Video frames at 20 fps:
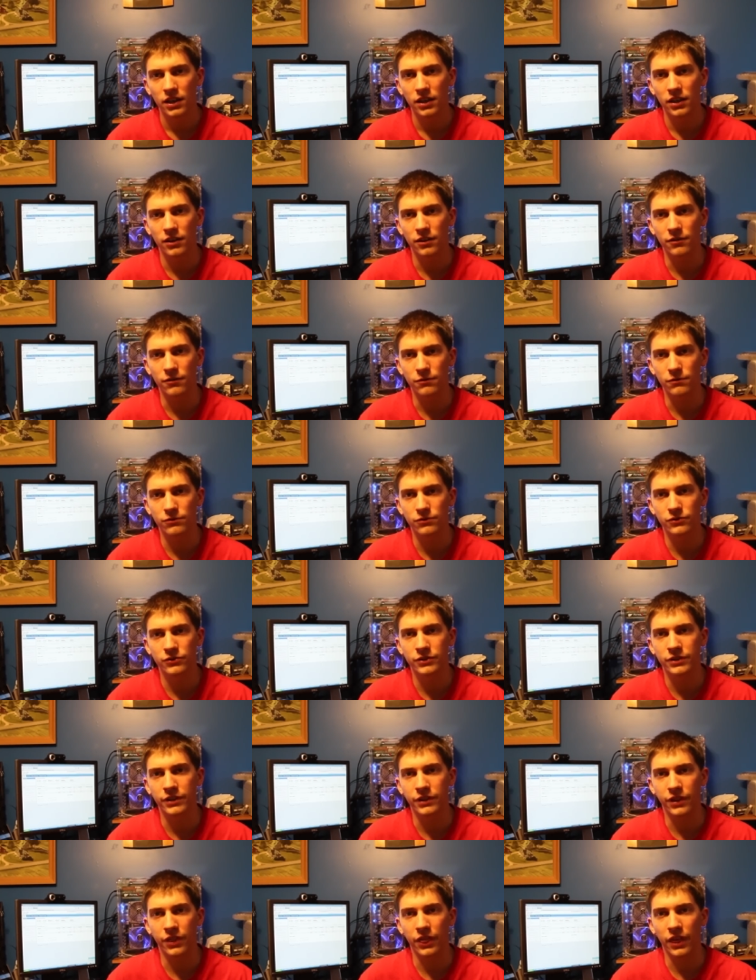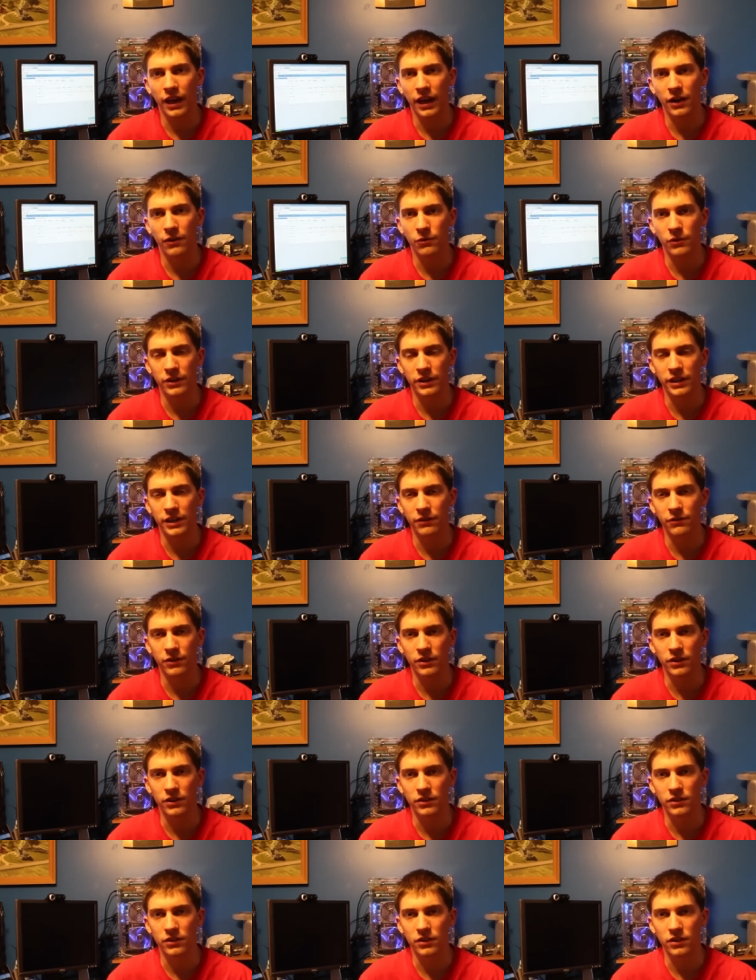if they would
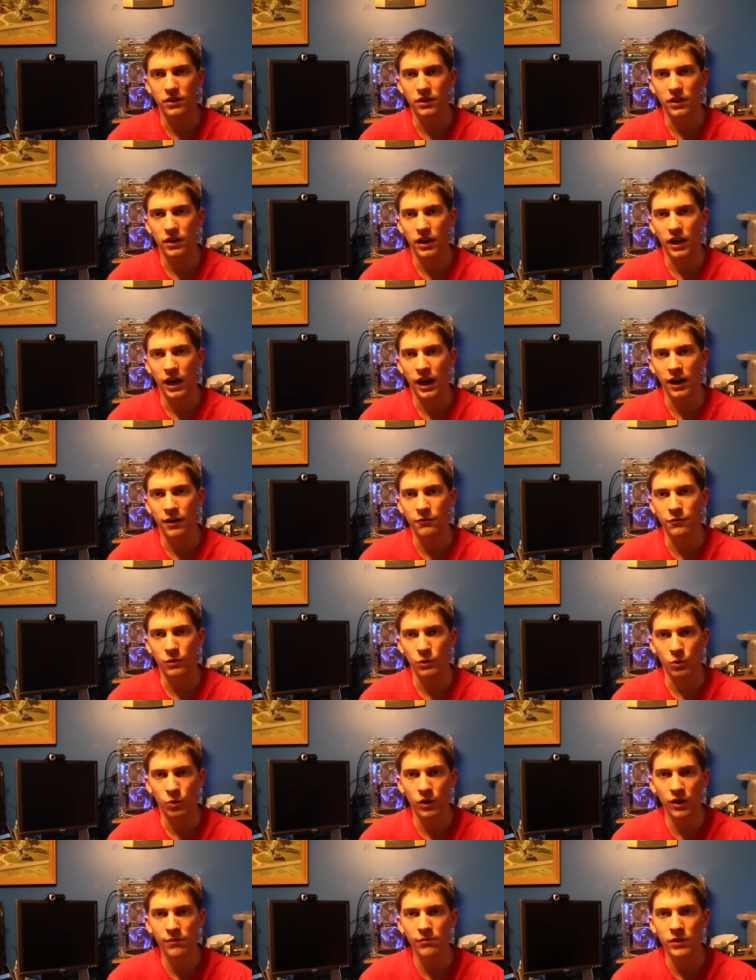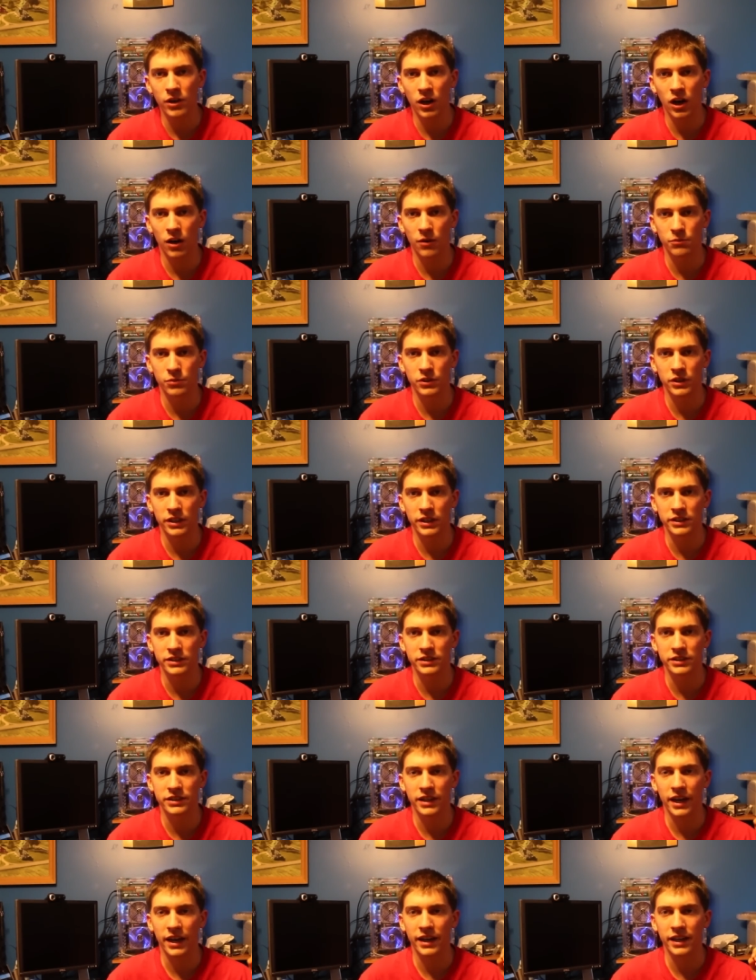even have equipment on planes
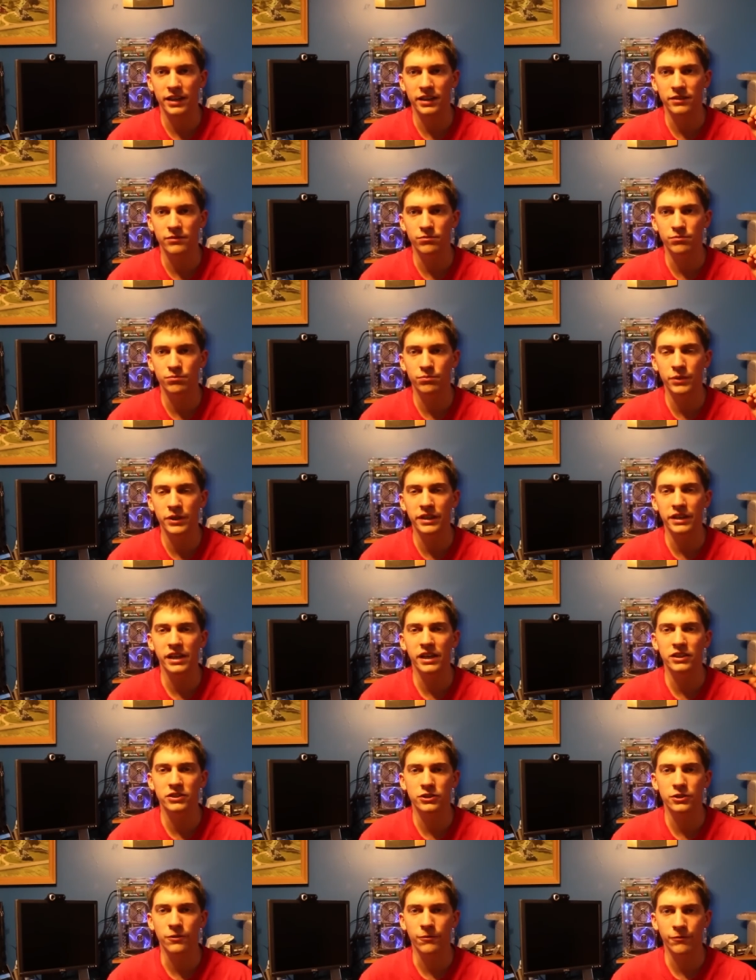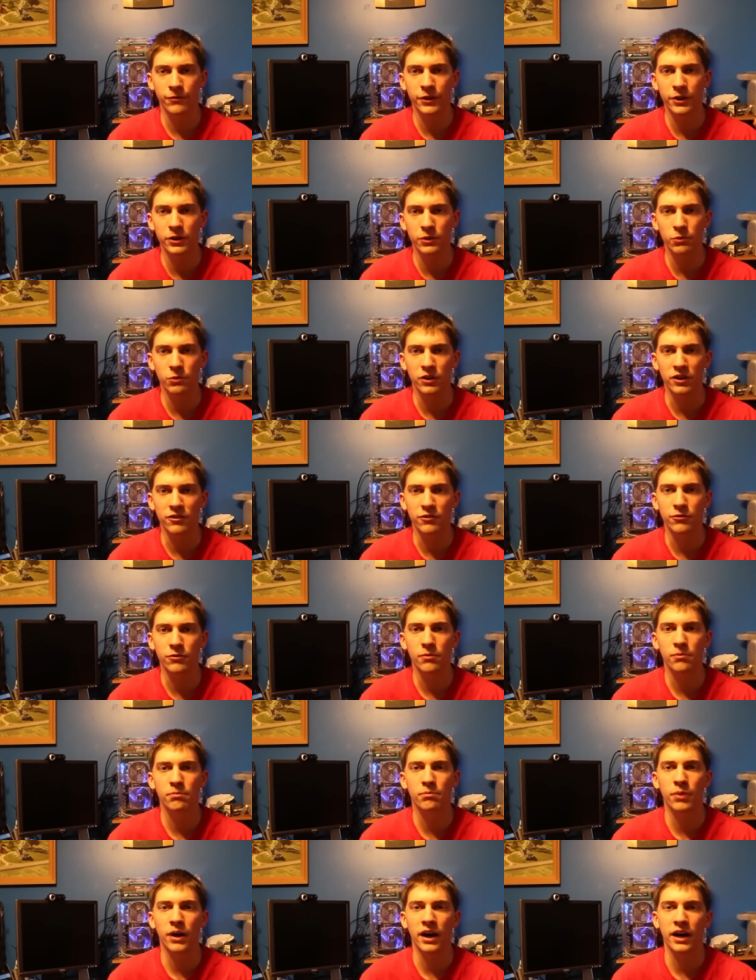that can be interfered with
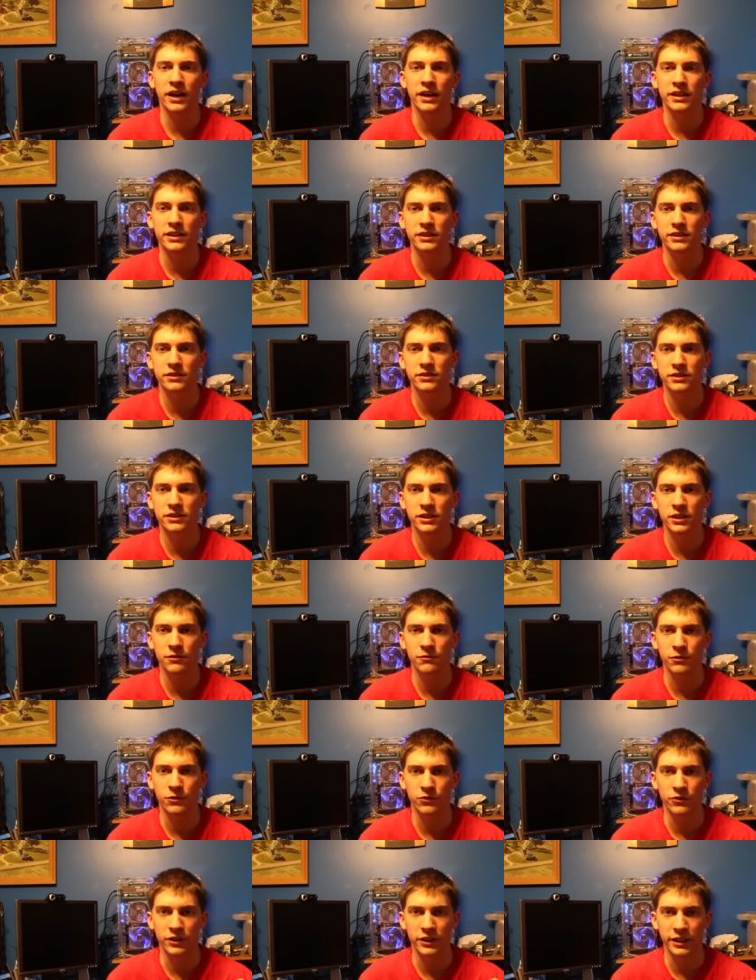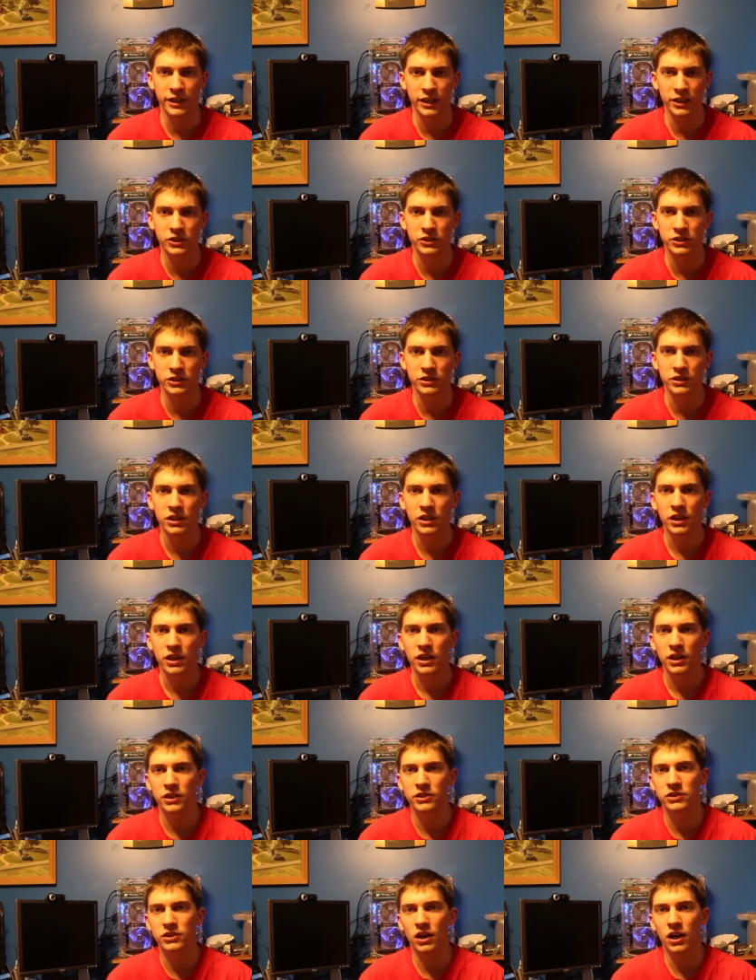by cell phone radiation.
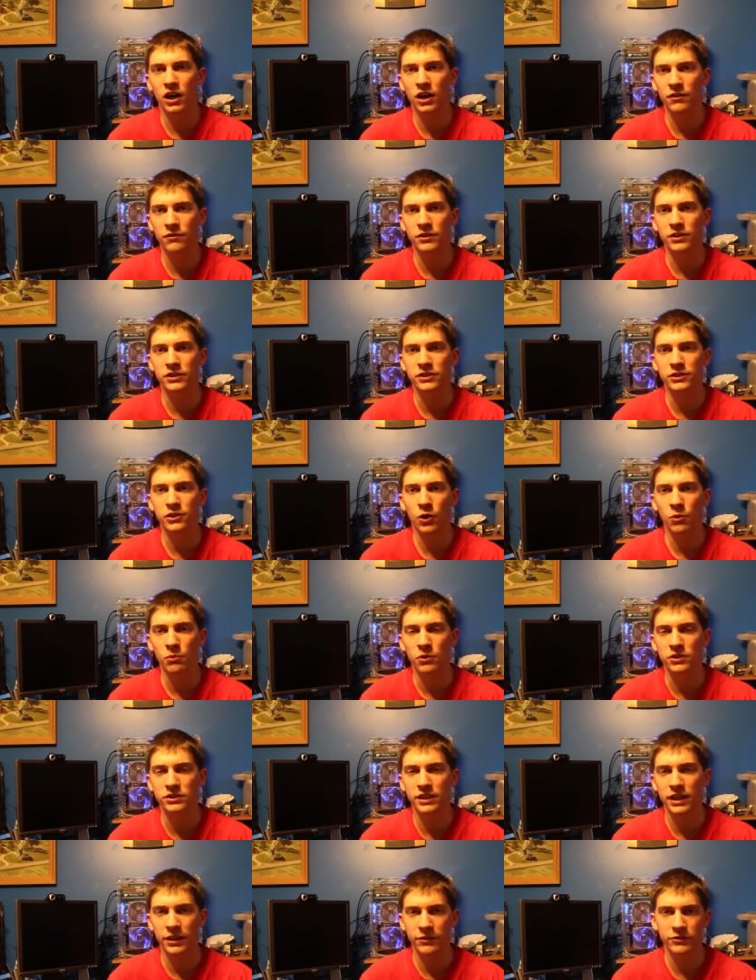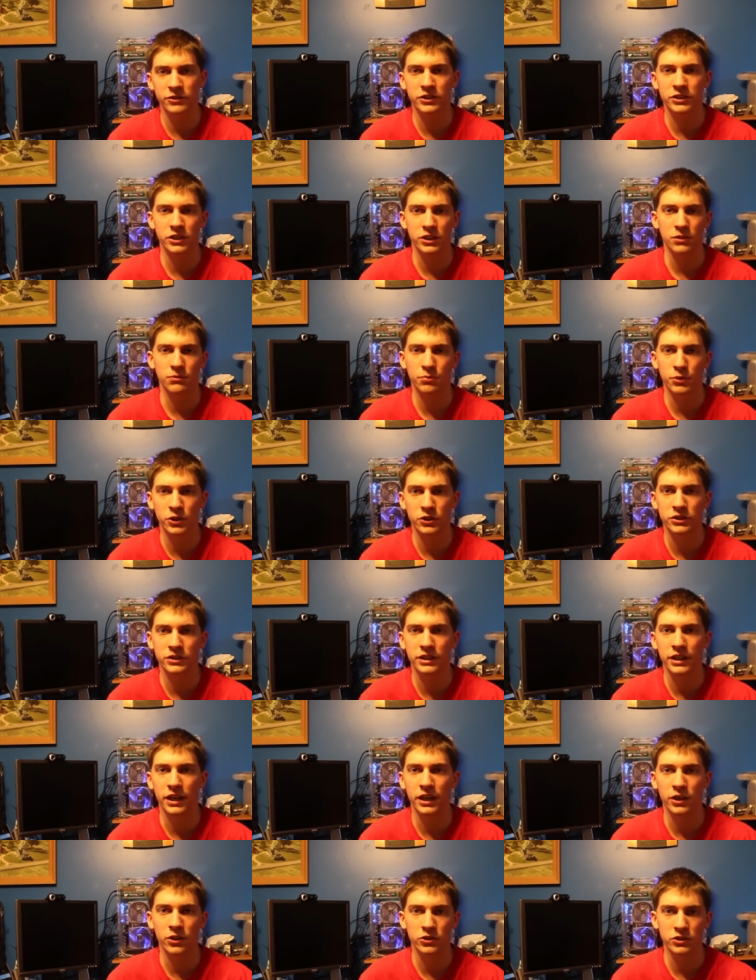It's obvious almost every single person
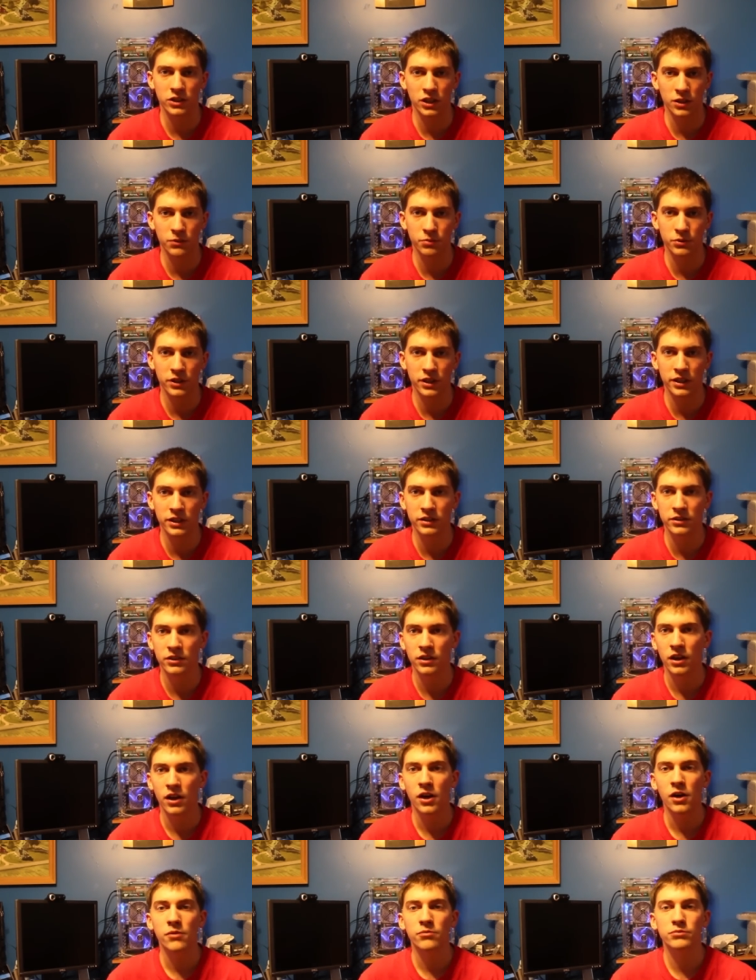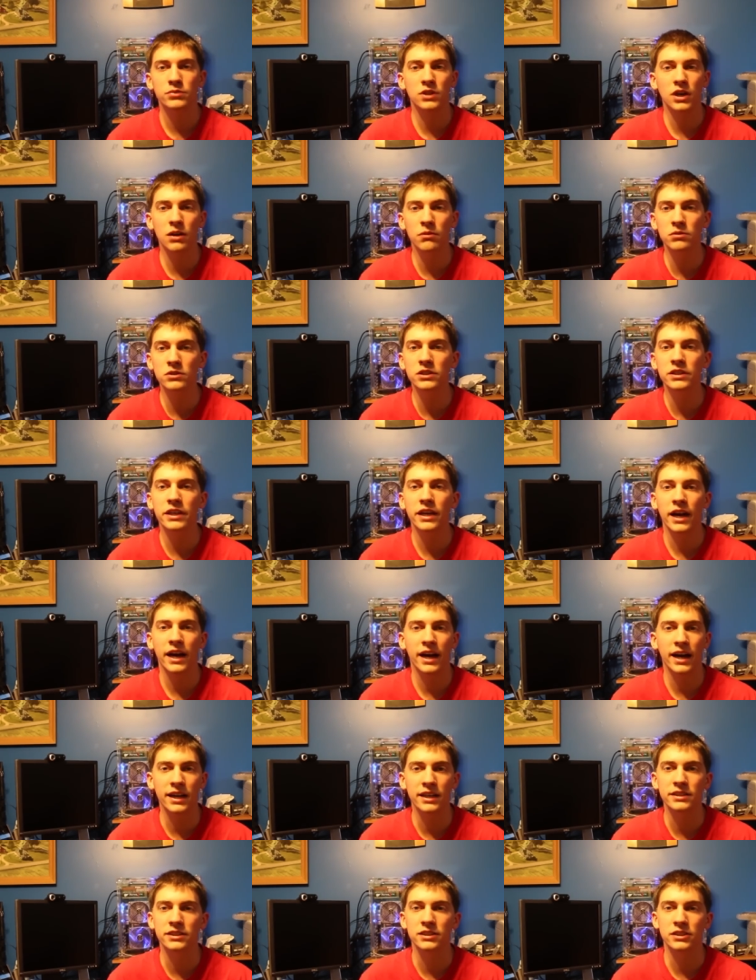that goes on a plane probably
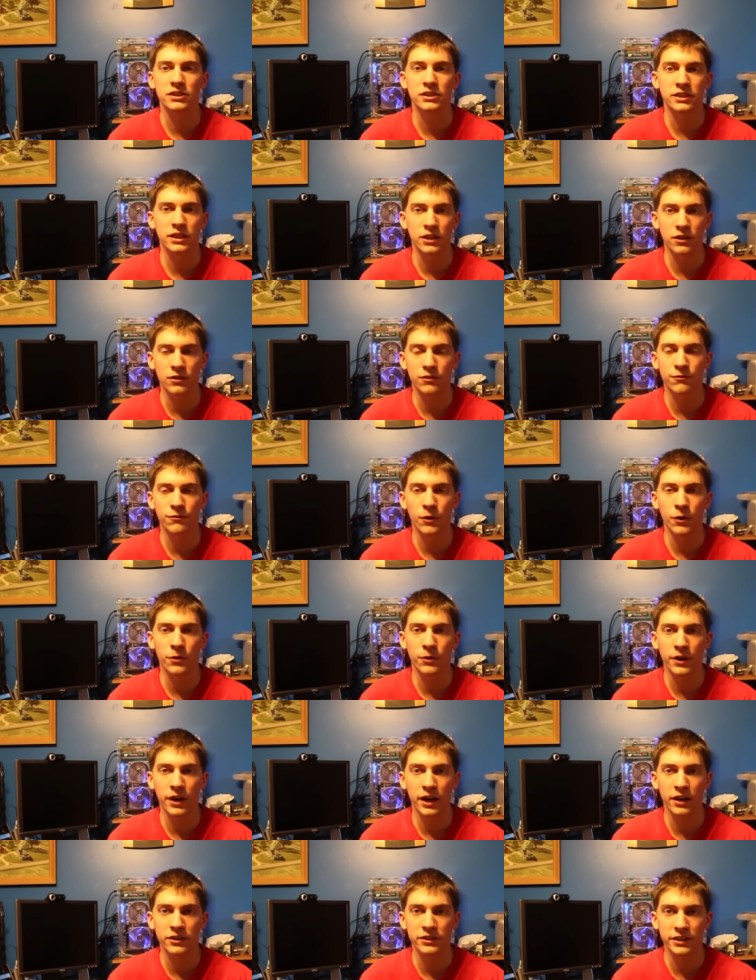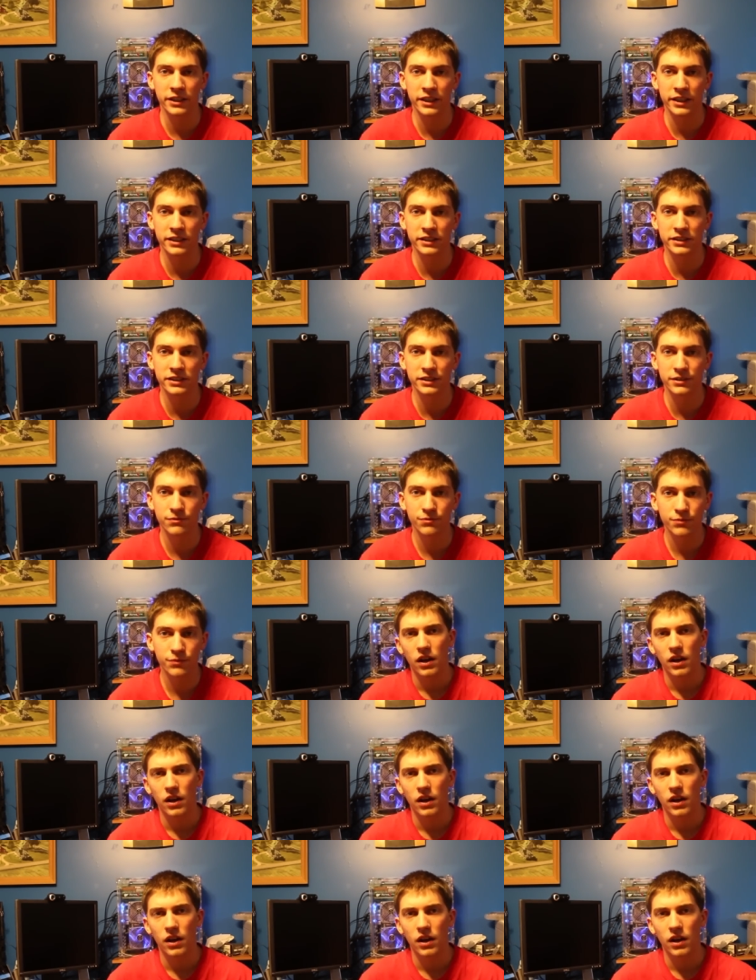has a cell phone nowadays,